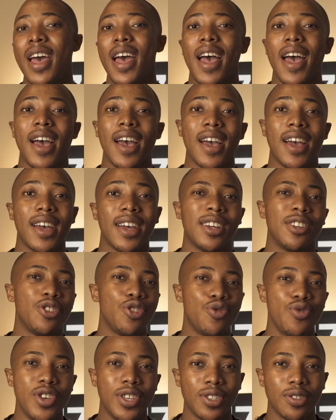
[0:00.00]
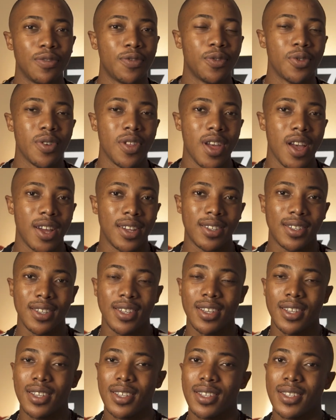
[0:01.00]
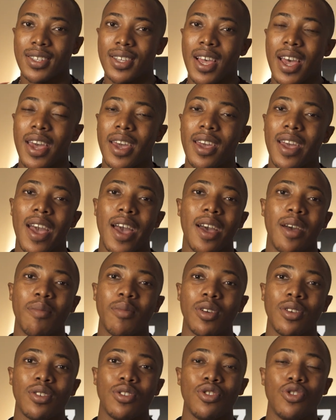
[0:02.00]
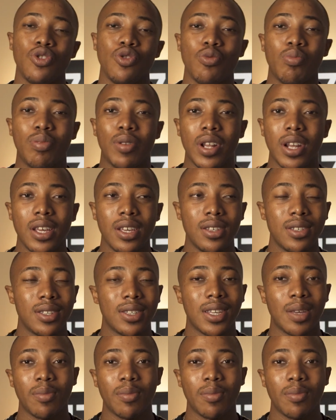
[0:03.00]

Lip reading: And the reason for that is I am in a new place.